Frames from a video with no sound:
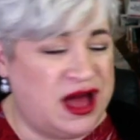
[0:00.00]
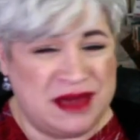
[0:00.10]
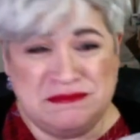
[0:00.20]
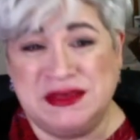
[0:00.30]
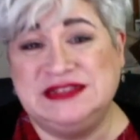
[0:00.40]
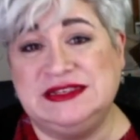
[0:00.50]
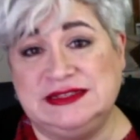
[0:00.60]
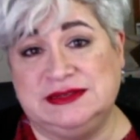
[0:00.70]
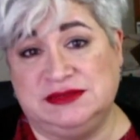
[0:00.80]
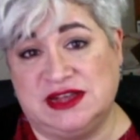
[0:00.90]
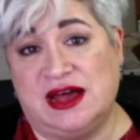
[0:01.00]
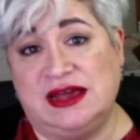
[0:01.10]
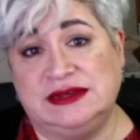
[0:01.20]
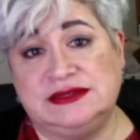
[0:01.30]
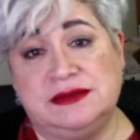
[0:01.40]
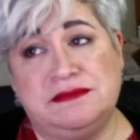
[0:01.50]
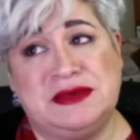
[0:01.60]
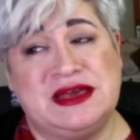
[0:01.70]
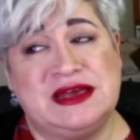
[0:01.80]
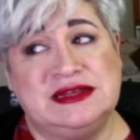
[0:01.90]
I'm missing some dies
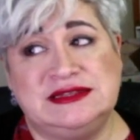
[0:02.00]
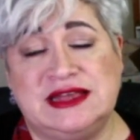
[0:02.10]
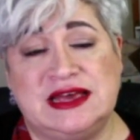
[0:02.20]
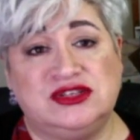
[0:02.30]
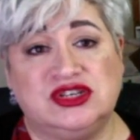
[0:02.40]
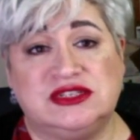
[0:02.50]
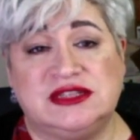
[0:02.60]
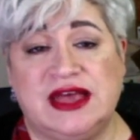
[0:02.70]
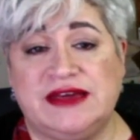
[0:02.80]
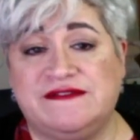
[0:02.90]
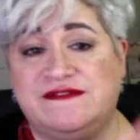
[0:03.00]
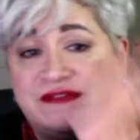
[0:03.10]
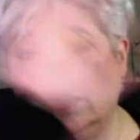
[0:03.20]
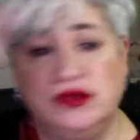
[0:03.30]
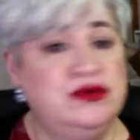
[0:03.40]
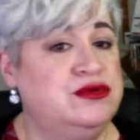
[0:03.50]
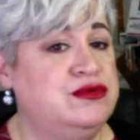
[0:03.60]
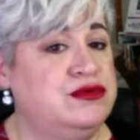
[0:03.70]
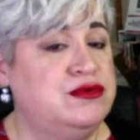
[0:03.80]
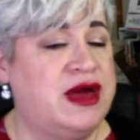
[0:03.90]
because they just like
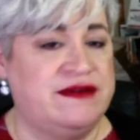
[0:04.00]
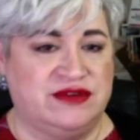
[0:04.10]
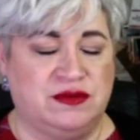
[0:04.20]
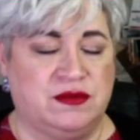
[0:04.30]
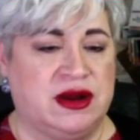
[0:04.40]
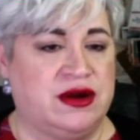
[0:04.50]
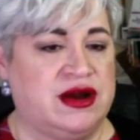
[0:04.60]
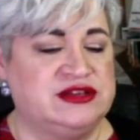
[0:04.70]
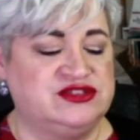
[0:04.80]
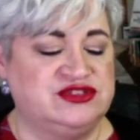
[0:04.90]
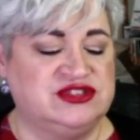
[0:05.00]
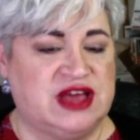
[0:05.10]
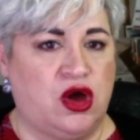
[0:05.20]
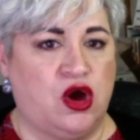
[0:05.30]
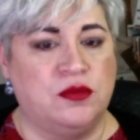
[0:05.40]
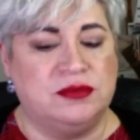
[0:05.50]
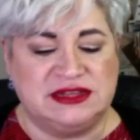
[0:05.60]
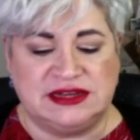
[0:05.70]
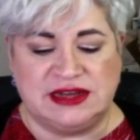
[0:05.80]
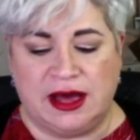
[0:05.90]
flew everywhere as soon as I
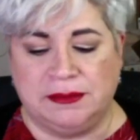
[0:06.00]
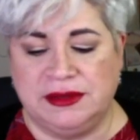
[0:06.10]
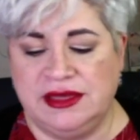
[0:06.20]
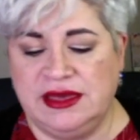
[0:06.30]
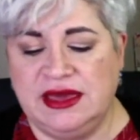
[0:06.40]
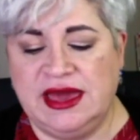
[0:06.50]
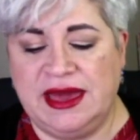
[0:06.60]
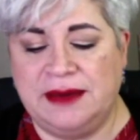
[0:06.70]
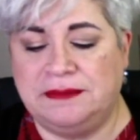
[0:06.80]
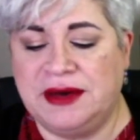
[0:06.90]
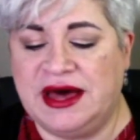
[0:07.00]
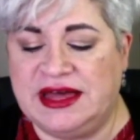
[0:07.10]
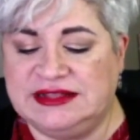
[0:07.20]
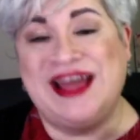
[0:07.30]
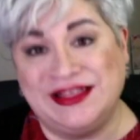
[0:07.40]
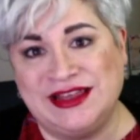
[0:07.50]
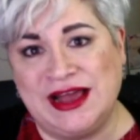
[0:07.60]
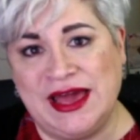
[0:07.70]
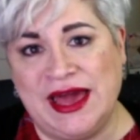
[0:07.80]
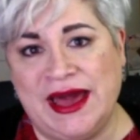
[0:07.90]
opened it up. But now
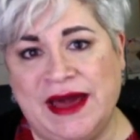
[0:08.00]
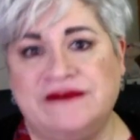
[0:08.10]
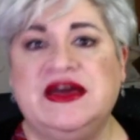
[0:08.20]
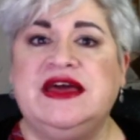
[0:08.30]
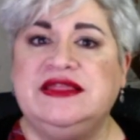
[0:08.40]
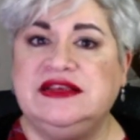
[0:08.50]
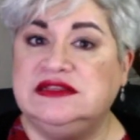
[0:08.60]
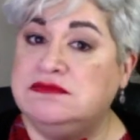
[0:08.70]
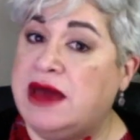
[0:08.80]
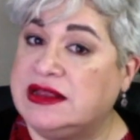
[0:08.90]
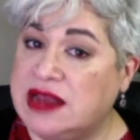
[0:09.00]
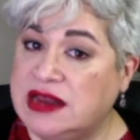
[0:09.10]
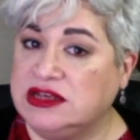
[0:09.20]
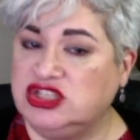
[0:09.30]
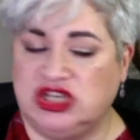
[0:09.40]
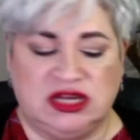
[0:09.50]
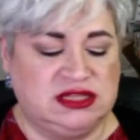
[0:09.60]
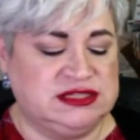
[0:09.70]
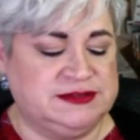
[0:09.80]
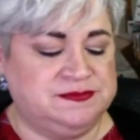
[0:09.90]
that I have these magnetic
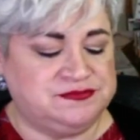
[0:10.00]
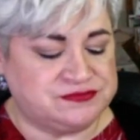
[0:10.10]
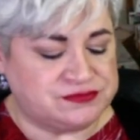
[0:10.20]
sheets,